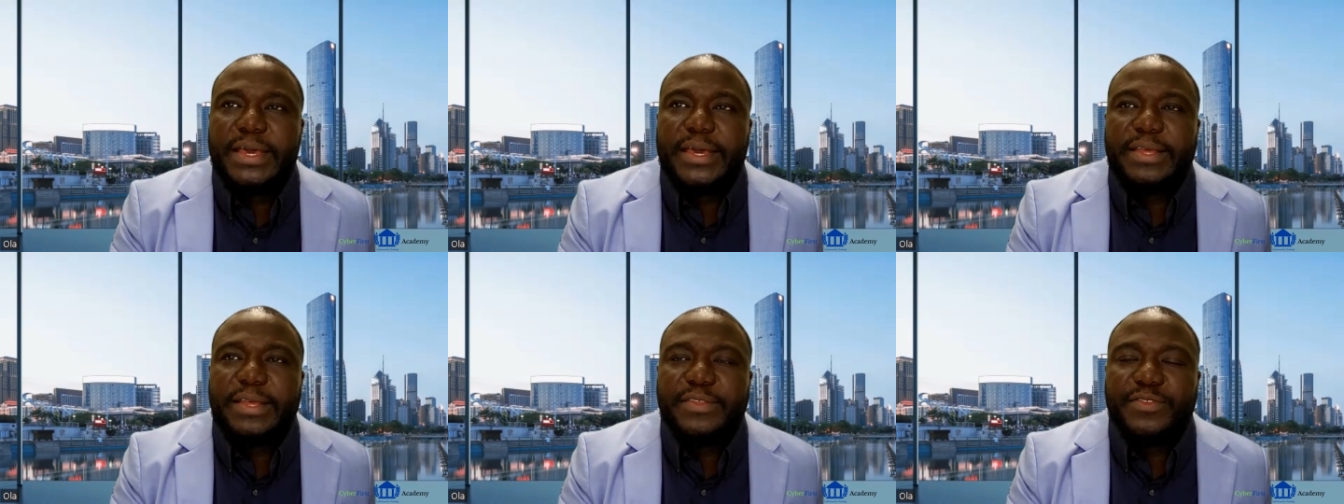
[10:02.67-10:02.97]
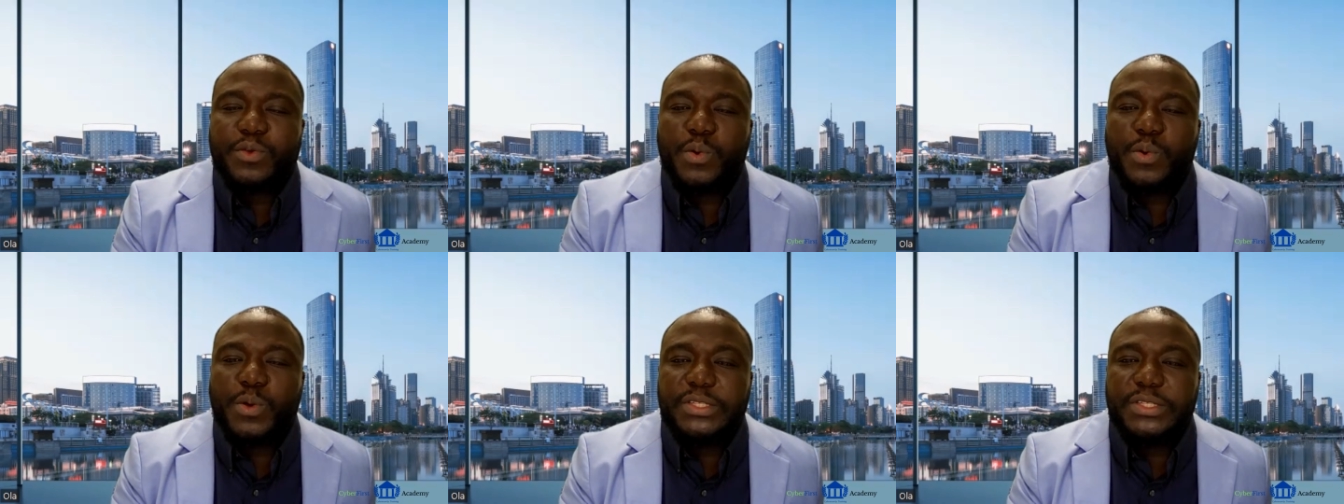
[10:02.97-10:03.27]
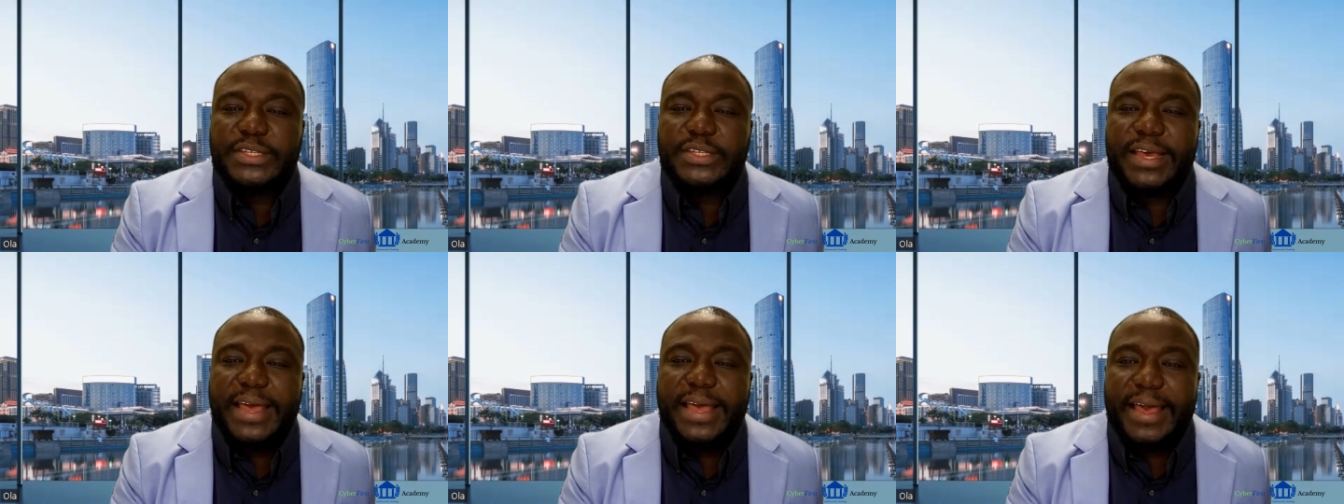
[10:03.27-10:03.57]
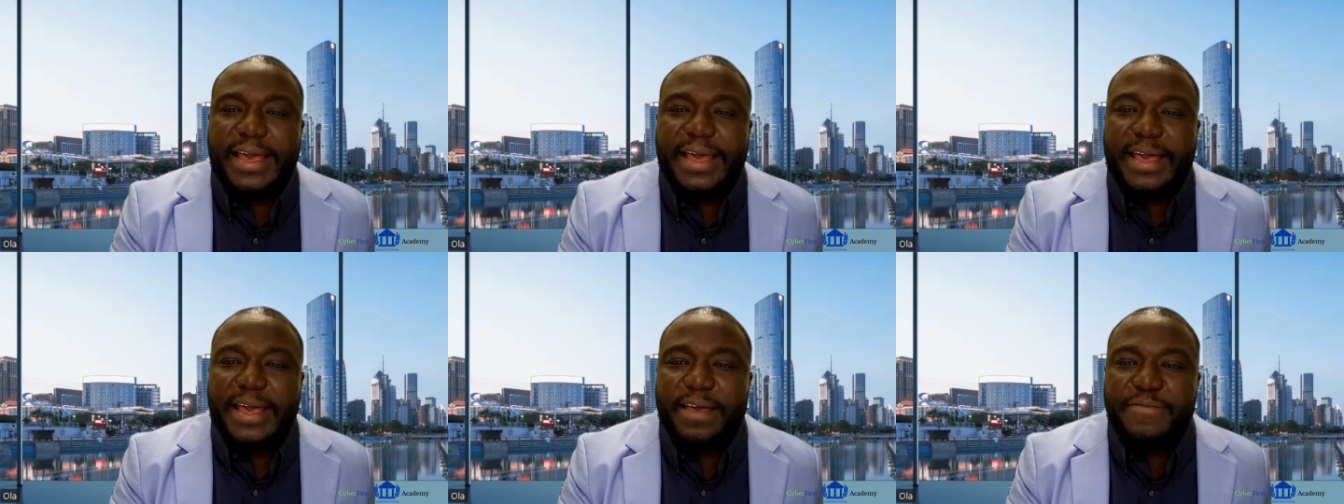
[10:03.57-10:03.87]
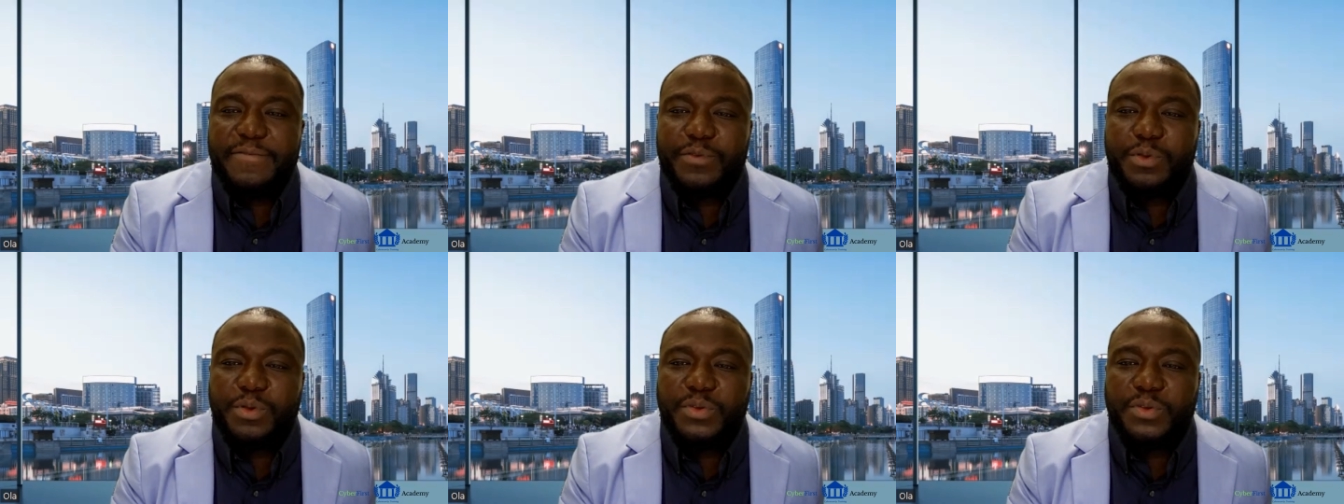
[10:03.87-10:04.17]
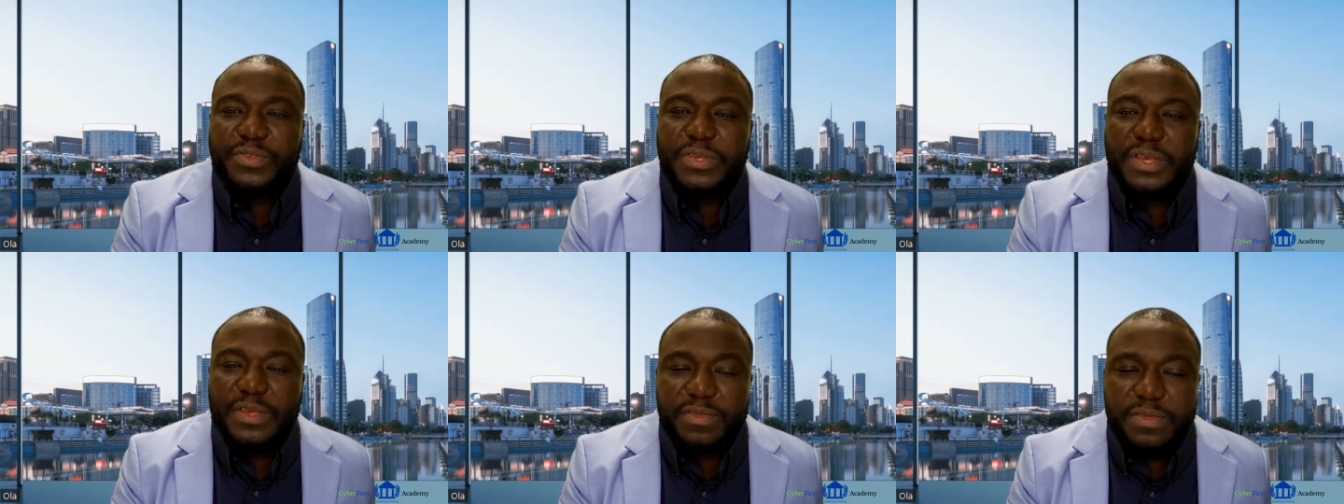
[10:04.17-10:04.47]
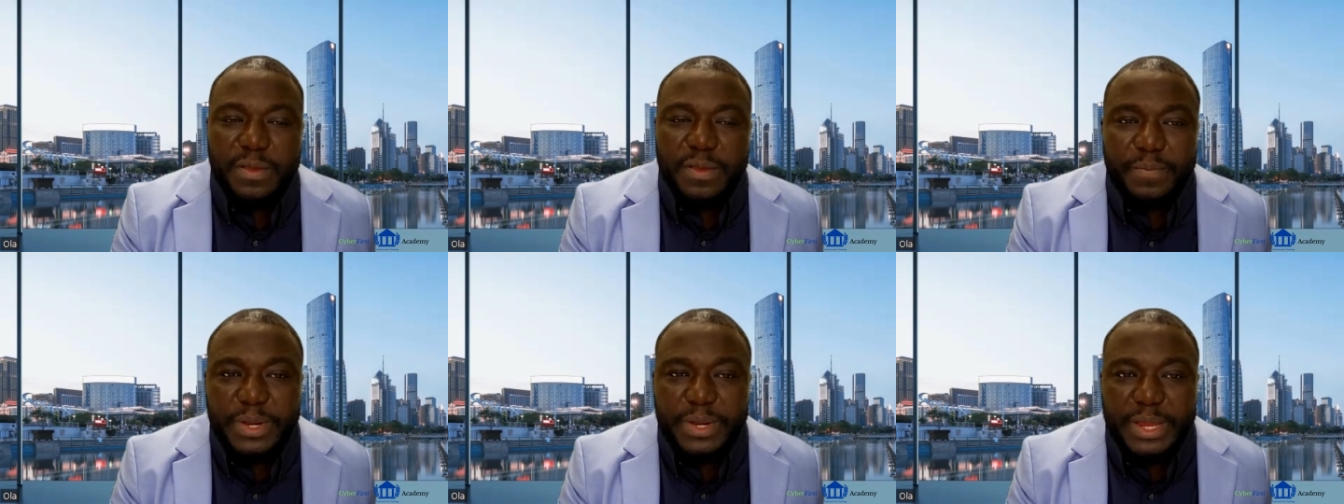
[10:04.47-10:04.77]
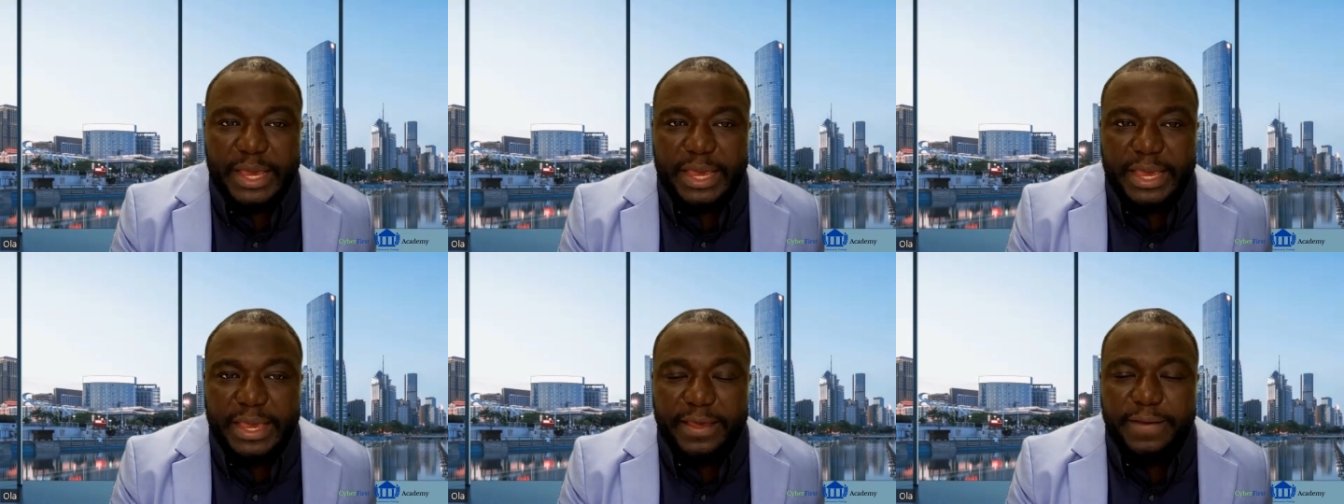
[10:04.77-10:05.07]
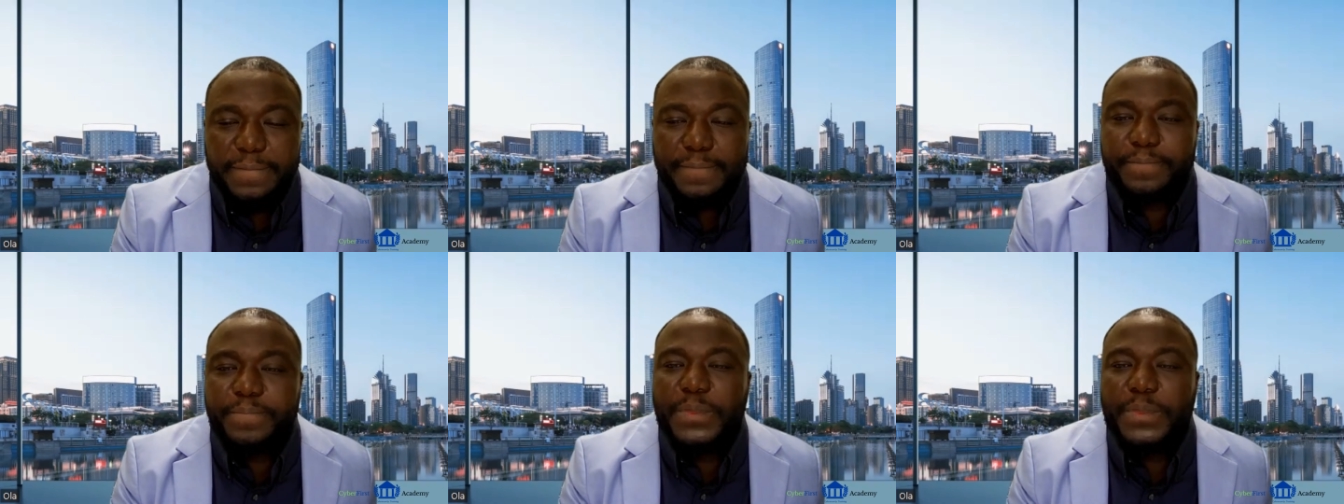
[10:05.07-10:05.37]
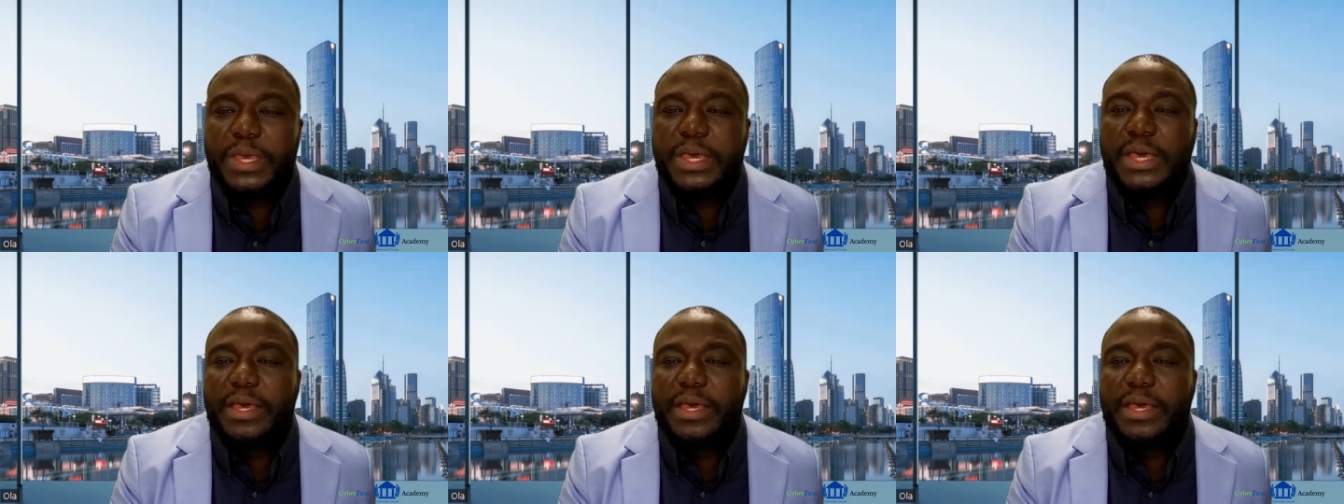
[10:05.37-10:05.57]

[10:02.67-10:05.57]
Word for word: it's going to have your system name,